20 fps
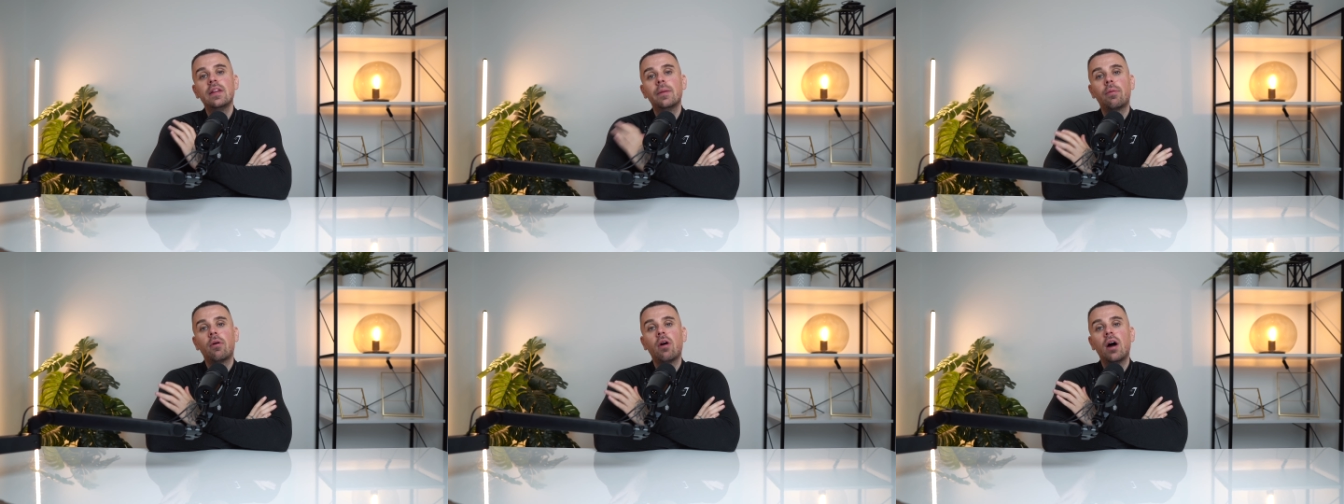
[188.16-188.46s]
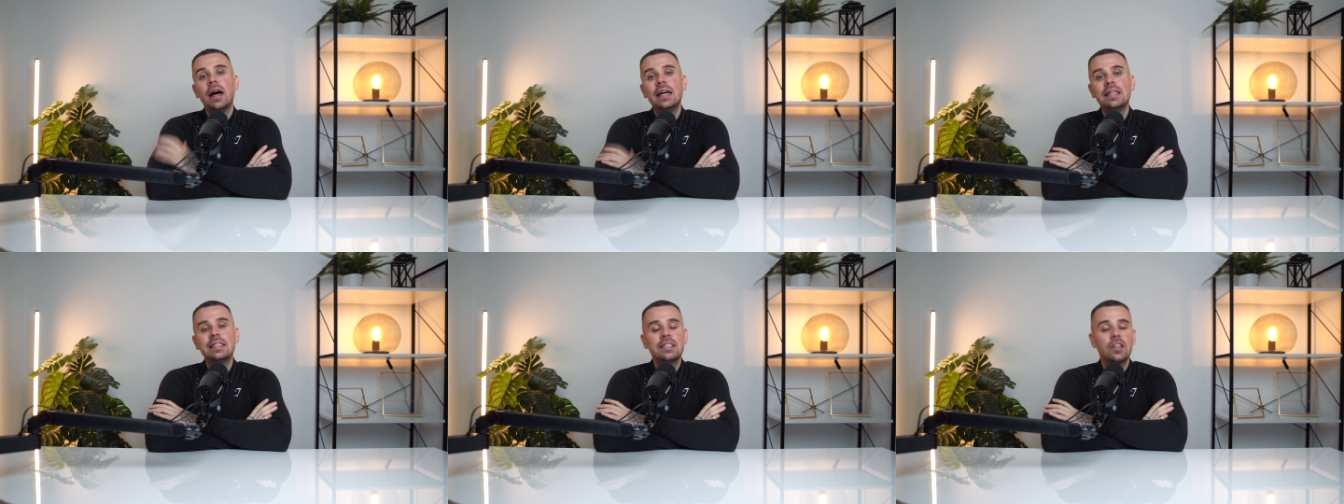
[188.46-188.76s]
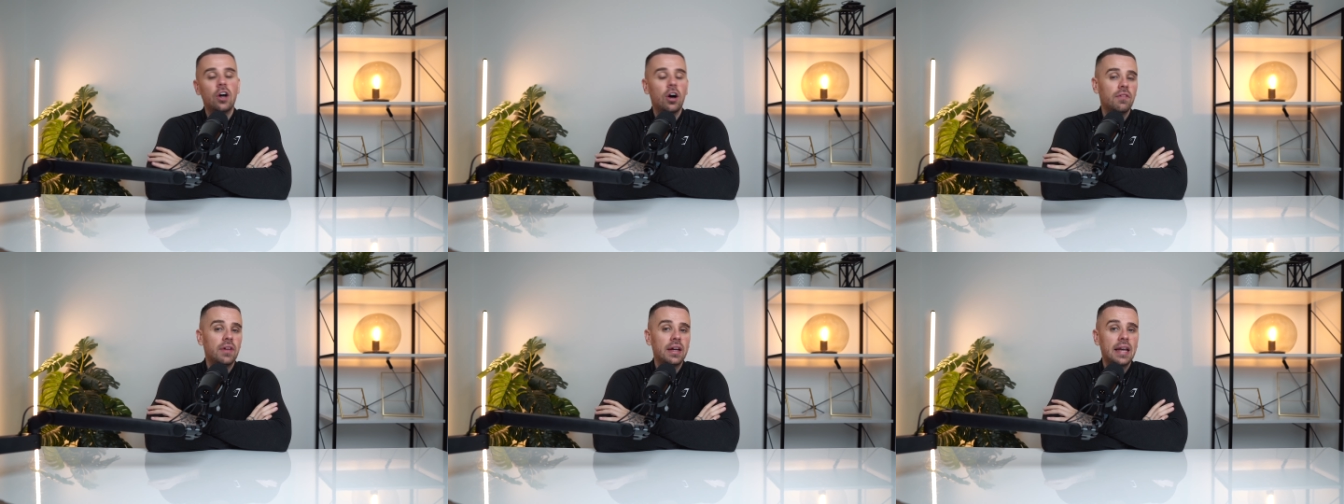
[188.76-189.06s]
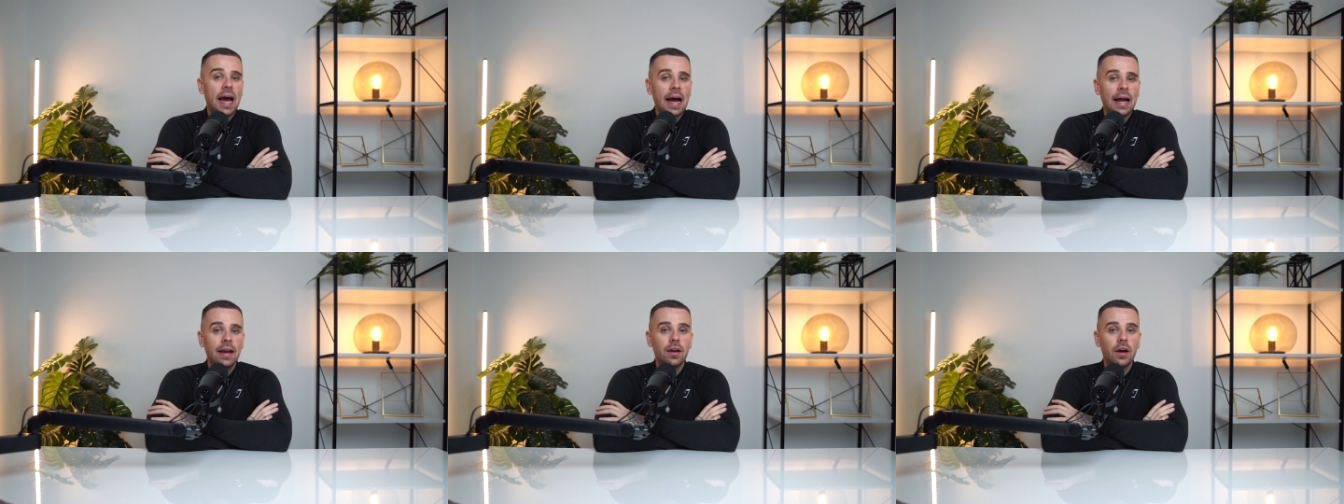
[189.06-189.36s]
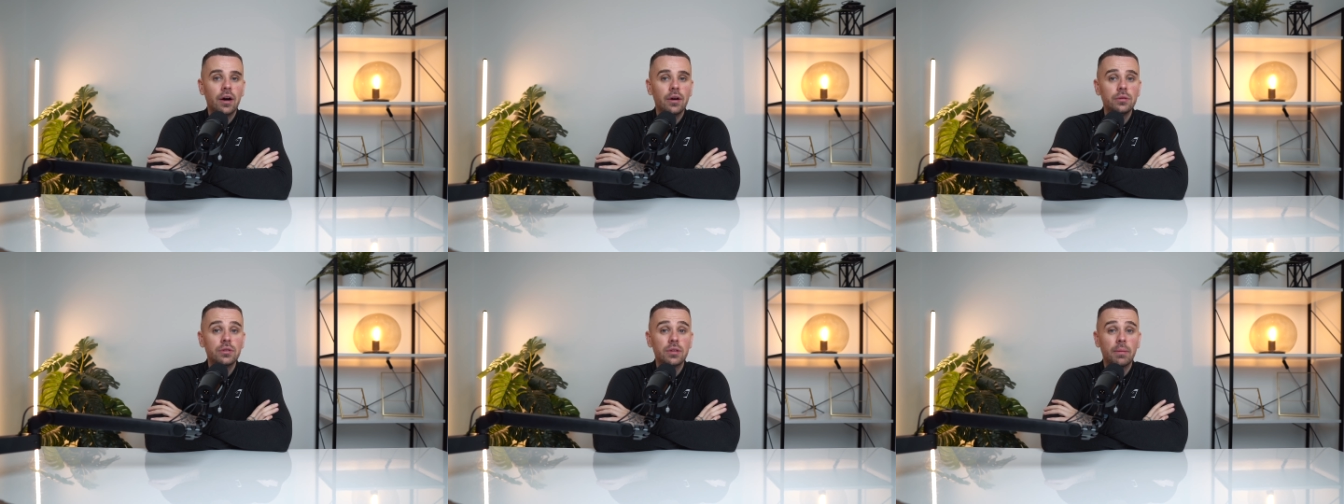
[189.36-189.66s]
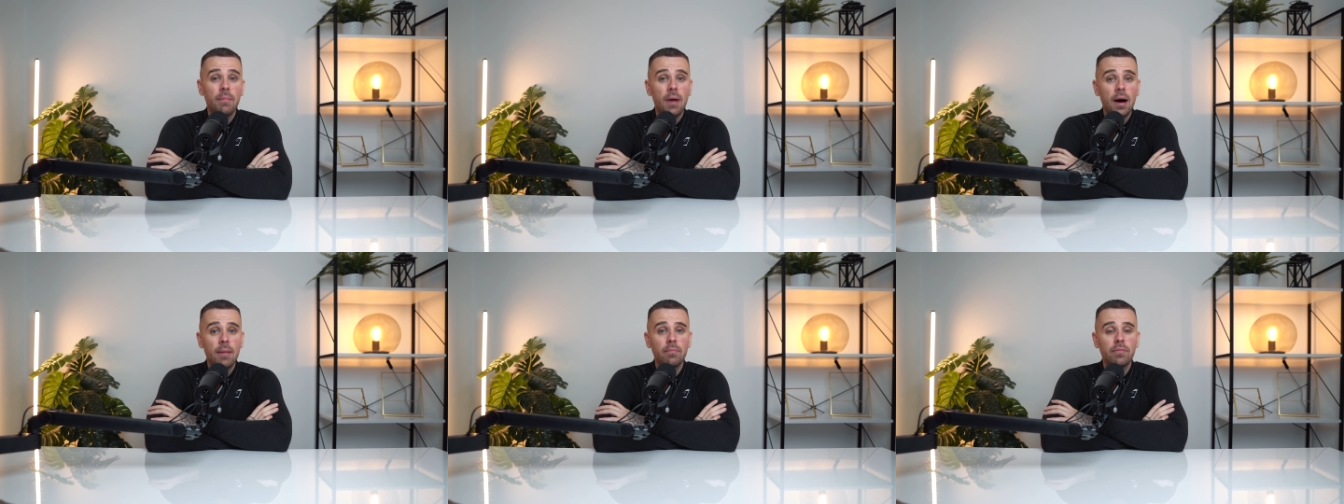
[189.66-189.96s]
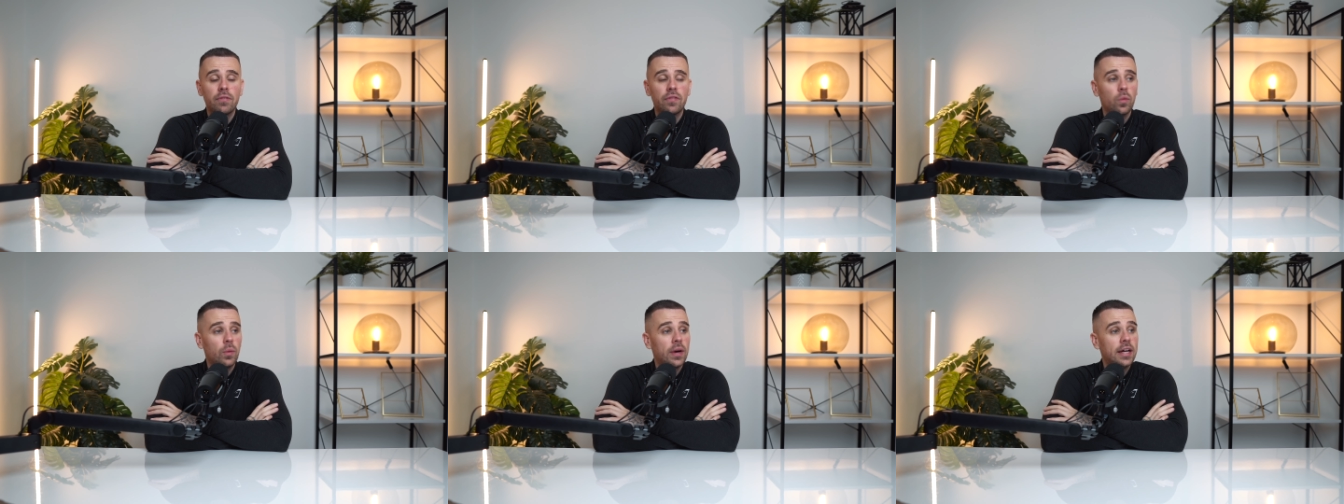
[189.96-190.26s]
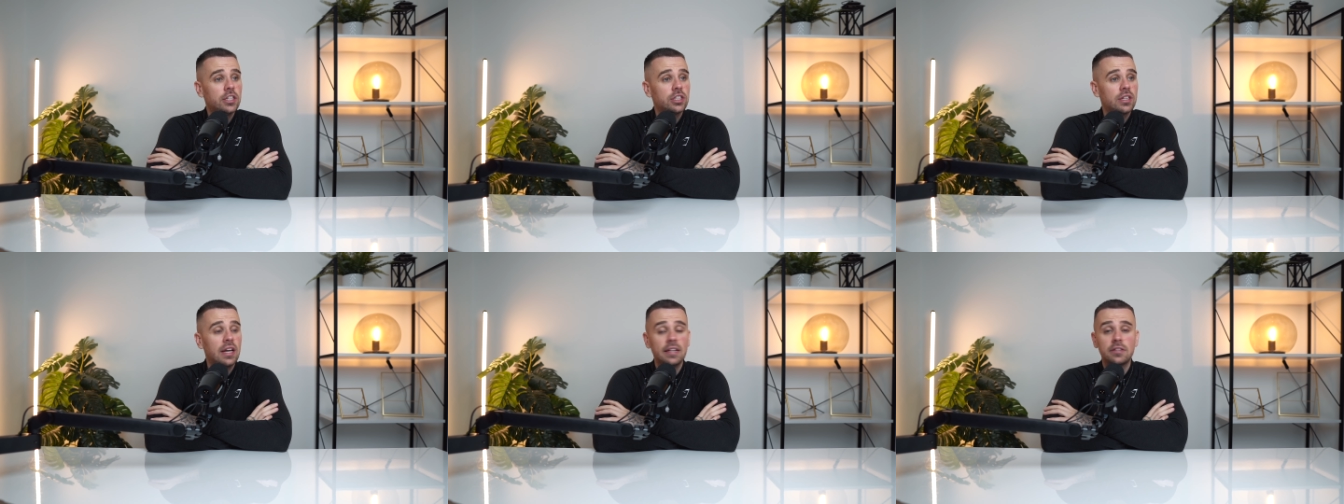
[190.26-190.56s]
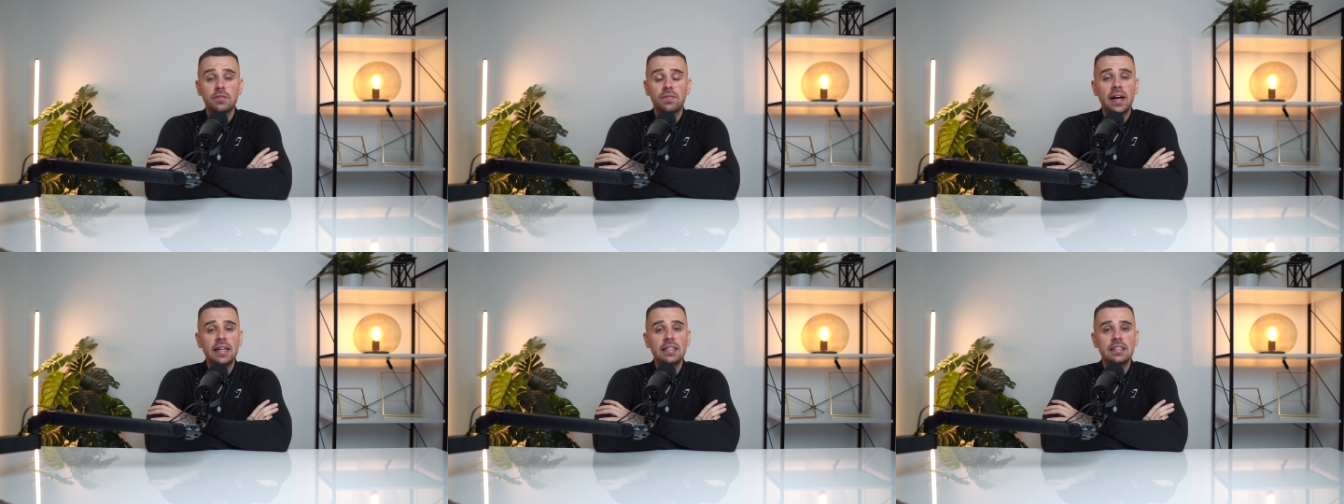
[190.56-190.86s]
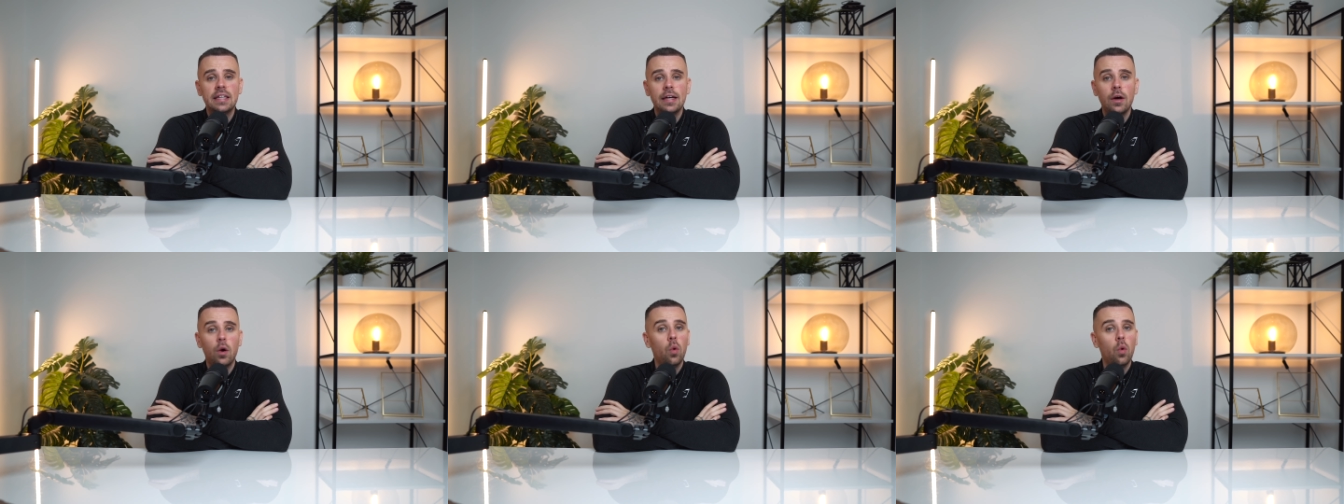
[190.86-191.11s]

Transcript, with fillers: the price of a Nando's a month, which, let's face it,